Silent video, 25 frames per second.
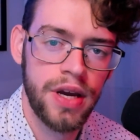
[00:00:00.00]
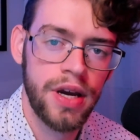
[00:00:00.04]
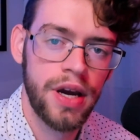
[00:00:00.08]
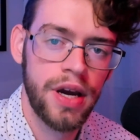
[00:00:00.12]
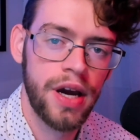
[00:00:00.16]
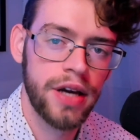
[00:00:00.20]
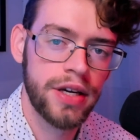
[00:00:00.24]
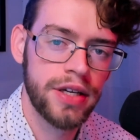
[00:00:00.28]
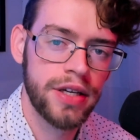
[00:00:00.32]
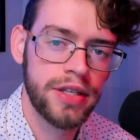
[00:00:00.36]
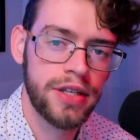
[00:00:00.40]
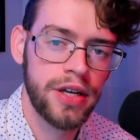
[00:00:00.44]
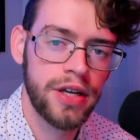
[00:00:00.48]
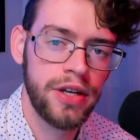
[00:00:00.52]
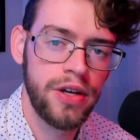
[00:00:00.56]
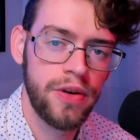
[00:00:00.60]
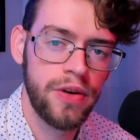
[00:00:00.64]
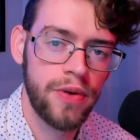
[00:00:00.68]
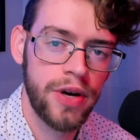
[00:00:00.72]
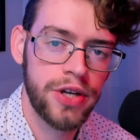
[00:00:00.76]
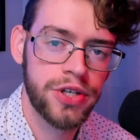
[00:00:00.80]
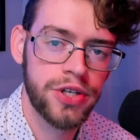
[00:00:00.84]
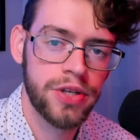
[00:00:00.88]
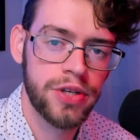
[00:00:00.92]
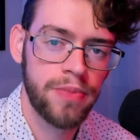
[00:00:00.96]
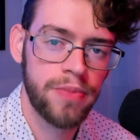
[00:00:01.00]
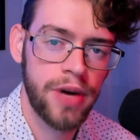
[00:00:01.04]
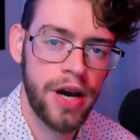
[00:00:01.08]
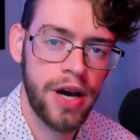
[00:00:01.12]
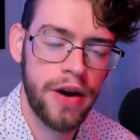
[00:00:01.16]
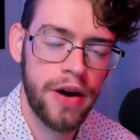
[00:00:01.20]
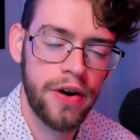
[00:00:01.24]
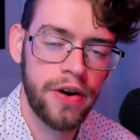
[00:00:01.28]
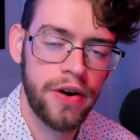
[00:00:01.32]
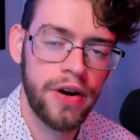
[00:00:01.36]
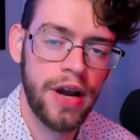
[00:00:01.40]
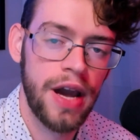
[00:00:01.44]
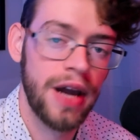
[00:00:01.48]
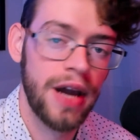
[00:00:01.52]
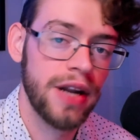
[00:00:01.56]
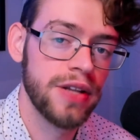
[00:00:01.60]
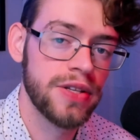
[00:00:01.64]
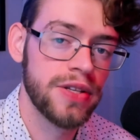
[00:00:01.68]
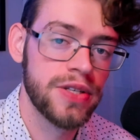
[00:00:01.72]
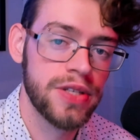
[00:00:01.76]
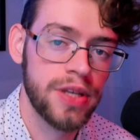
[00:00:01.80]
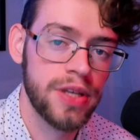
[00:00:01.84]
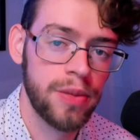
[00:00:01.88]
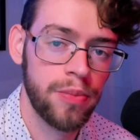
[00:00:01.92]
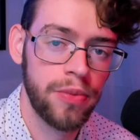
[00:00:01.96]
A continuation pattern, at its
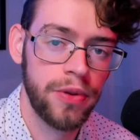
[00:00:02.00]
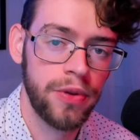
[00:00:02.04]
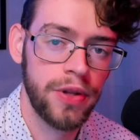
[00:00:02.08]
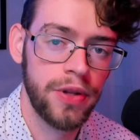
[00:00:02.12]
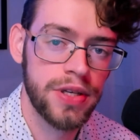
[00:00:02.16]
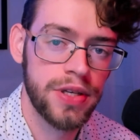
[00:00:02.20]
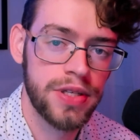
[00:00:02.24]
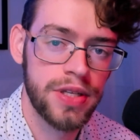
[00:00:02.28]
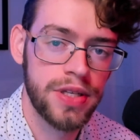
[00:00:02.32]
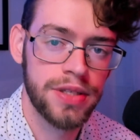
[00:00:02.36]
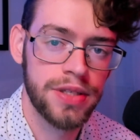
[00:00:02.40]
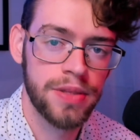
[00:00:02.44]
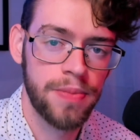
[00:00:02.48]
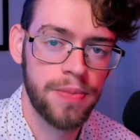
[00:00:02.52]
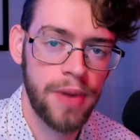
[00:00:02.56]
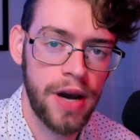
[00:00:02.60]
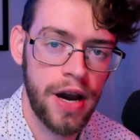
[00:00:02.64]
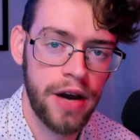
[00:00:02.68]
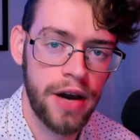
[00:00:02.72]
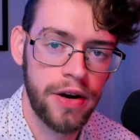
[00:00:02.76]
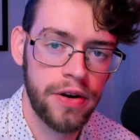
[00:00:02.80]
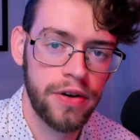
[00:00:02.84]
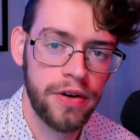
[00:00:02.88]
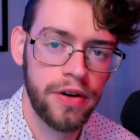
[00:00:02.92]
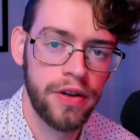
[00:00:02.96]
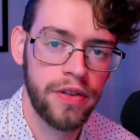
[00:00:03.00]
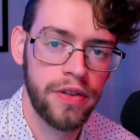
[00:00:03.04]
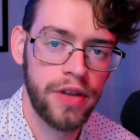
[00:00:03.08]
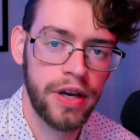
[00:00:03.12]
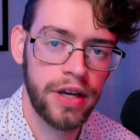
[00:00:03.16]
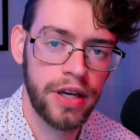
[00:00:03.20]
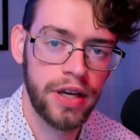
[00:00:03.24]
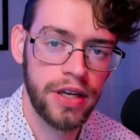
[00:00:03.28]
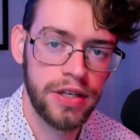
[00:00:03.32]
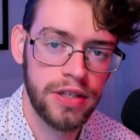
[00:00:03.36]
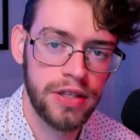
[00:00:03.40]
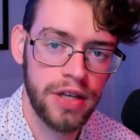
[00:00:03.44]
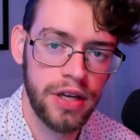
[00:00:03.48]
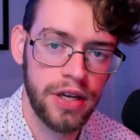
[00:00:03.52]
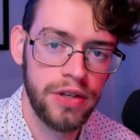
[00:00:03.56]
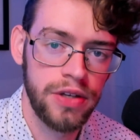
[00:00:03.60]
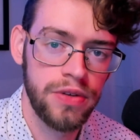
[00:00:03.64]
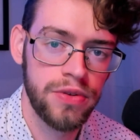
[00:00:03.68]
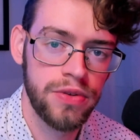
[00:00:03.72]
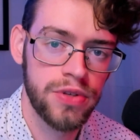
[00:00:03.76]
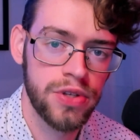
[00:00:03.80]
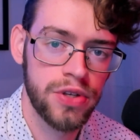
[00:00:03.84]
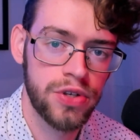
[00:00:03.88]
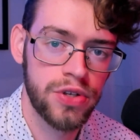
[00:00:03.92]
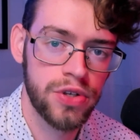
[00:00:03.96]
simplest, is a pattern that
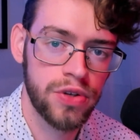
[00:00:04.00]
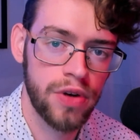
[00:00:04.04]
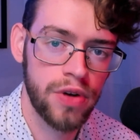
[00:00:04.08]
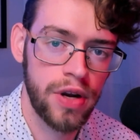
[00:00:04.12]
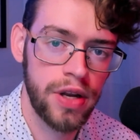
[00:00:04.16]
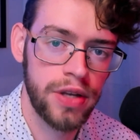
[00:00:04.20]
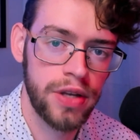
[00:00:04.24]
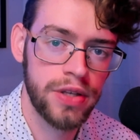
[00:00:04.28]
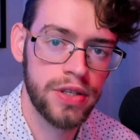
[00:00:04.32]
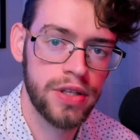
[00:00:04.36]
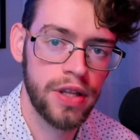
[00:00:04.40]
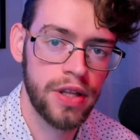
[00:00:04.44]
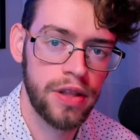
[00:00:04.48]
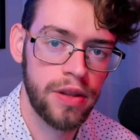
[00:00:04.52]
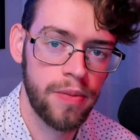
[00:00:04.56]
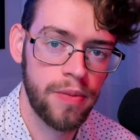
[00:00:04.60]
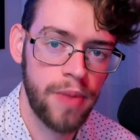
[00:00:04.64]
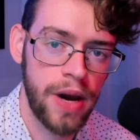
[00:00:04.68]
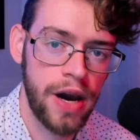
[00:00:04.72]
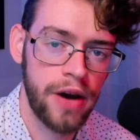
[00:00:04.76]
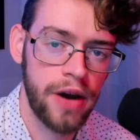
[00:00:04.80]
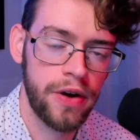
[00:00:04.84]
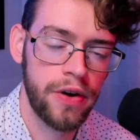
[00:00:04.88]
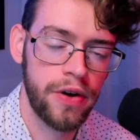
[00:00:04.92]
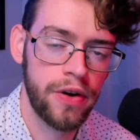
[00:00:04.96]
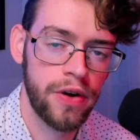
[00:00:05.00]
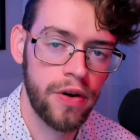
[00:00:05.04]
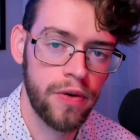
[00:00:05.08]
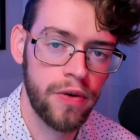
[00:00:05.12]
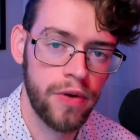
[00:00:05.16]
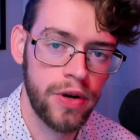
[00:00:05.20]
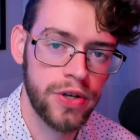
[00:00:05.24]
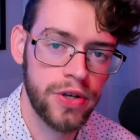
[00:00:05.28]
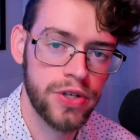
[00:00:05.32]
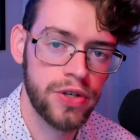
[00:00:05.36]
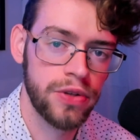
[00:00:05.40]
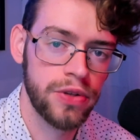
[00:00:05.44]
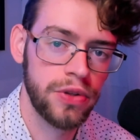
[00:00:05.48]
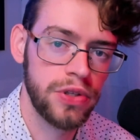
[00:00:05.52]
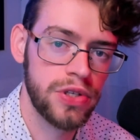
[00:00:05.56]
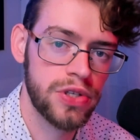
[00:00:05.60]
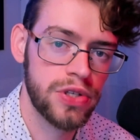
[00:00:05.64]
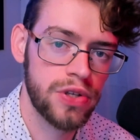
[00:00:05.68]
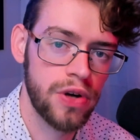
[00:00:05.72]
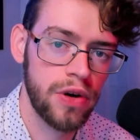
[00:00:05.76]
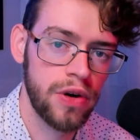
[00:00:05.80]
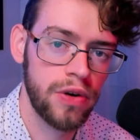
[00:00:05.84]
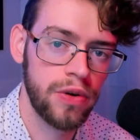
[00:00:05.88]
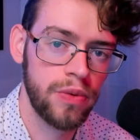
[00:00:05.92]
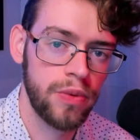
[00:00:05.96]
continues the trend that the pattern originally
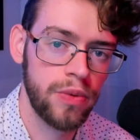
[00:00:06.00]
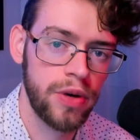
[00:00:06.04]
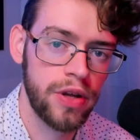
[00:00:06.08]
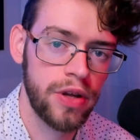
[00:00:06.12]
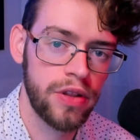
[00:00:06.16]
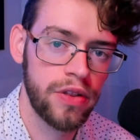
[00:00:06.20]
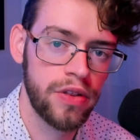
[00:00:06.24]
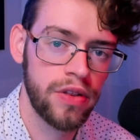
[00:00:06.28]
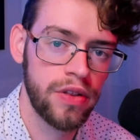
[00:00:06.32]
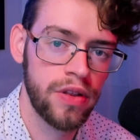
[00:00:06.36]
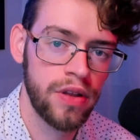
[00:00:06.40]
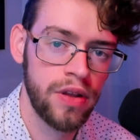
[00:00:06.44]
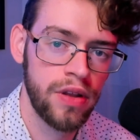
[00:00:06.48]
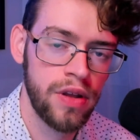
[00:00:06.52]
started with.